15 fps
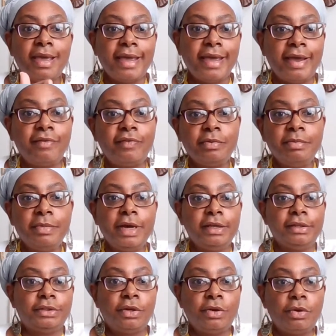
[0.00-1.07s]
Every
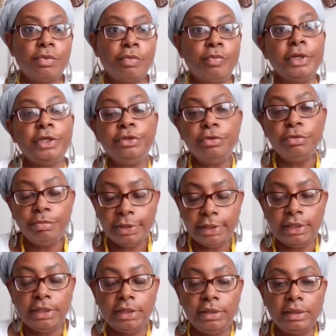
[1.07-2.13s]
month when you
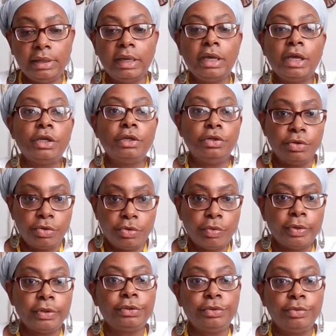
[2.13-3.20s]
bleed, you're
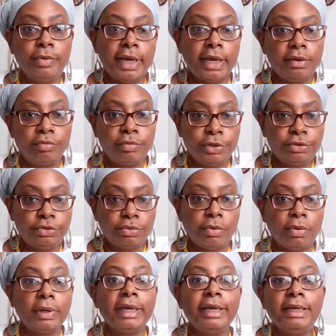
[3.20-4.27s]
going through a
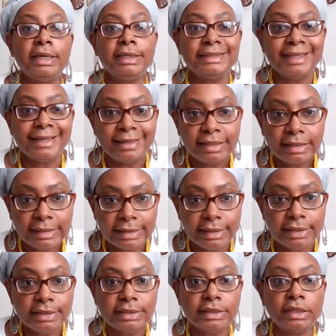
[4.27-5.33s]
ritual. It is a
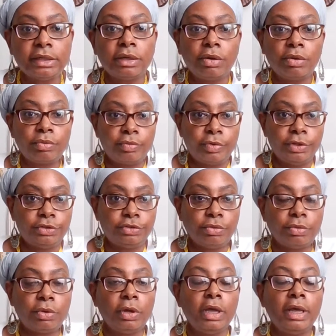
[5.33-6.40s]
cleansing
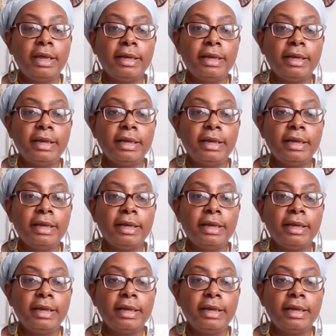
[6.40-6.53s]
ritual.